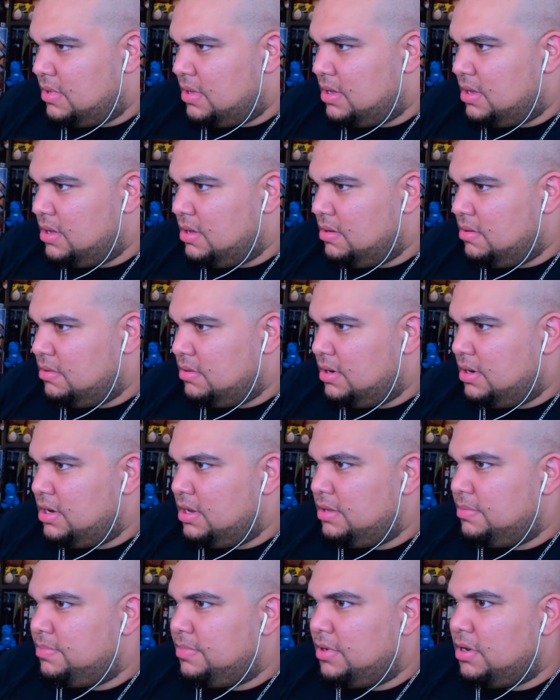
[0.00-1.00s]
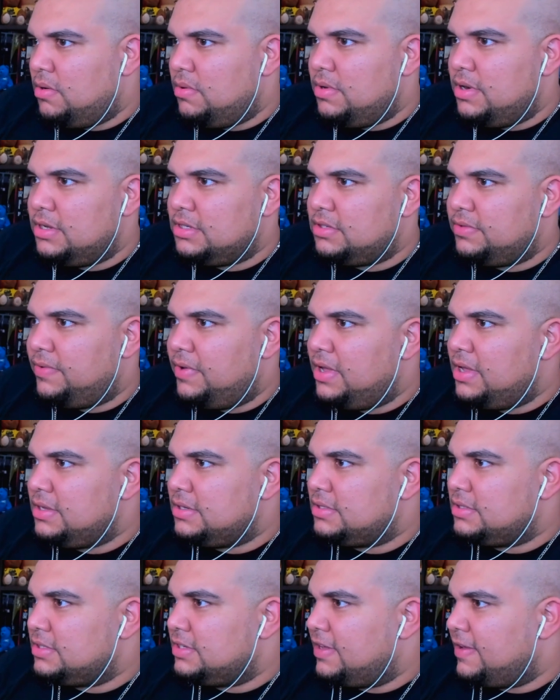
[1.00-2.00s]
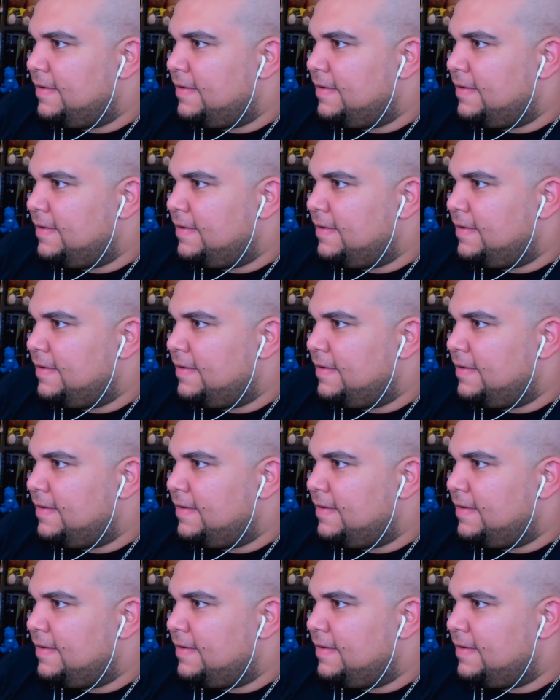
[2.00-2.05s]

How did he blow in his face?